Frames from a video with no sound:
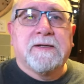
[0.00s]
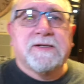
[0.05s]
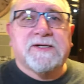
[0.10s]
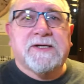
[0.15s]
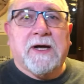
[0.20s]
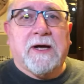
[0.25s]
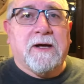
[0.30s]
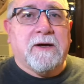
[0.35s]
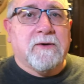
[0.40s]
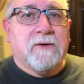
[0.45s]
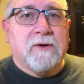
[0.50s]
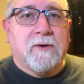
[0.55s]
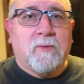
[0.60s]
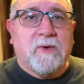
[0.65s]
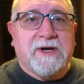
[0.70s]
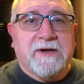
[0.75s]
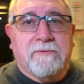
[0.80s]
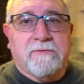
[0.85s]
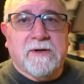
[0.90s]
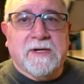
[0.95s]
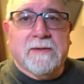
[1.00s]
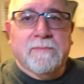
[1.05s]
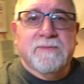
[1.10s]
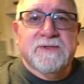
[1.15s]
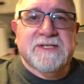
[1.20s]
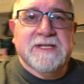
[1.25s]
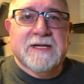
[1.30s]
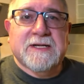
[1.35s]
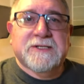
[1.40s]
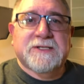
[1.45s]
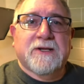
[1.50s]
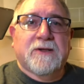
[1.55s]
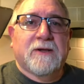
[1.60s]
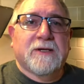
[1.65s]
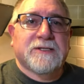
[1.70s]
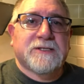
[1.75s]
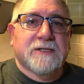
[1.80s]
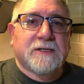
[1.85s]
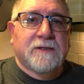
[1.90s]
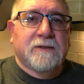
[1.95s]
So we're um,
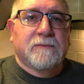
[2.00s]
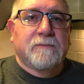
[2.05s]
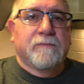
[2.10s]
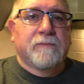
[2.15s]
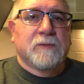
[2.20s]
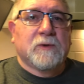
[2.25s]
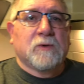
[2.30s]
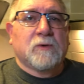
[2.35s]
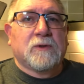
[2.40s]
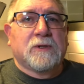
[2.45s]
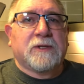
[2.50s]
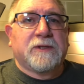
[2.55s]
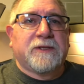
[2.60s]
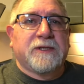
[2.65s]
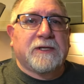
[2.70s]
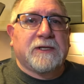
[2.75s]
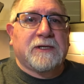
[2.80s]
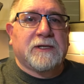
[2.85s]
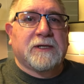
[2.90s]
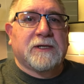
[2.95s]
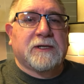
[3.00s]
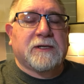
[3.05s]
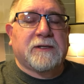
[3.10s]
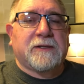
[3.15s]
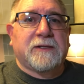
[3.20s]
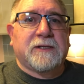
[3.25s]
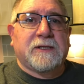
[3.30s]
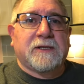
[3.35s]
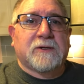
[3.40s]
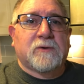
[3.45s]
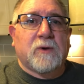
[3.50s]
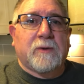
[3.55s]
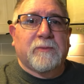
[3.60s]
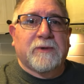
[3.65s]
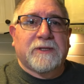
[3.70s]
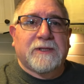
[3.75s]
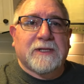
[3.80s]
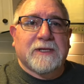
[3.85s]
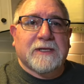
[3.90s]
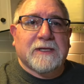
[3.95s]
sanitising all of the uh, the
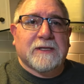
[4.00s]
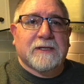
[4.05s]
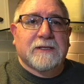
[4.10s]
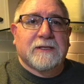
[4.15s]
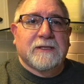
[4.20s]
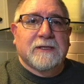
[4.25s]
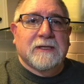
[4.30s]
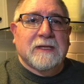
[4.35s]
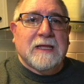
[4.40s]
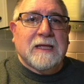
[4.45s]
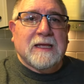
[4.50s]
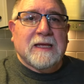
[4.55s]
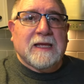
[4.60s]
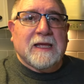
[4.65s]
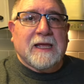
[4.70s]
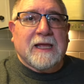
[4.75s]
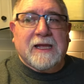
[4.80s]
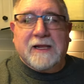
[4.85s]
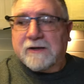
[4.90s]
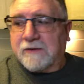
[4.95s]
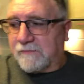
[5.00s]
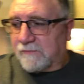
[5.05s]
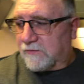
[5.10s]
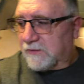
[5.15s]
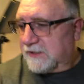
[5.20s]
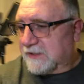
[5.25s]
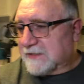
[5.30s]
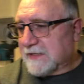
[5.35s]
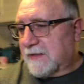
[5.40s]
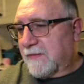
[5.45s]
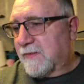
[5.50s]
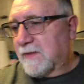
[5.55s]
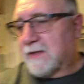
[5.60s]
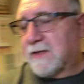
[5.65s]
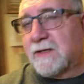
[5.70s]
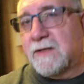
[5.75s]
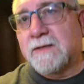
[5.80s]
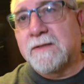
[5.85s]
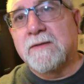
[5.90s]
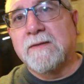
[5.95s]
equipment there, and I've already done
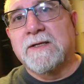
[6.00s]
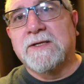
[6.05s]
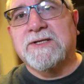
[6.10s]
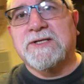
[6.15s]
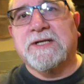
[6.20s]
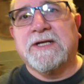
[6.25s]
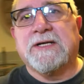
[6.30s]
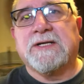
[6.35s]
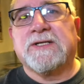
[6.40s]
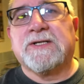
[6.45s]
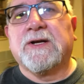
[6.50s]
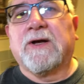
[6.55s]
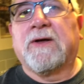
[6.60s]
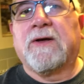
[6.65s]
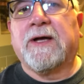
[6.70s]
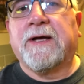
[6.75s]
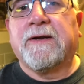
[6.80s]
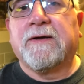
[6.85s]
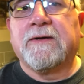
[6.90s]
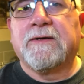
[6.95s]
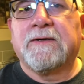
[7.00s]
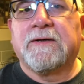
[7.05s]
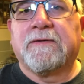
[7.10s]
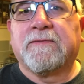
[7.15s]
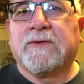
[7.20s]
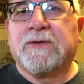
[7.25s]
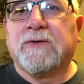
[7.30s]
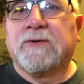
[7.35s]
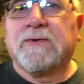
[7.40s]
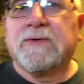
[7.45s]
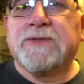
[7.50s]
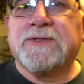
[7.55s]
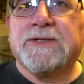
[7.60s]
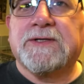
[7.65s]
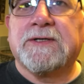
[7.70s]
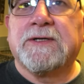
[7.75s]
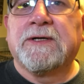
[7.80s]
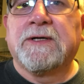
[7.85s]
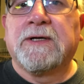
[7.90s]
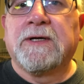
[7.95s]
the the sink side, of
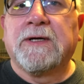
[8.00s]
course.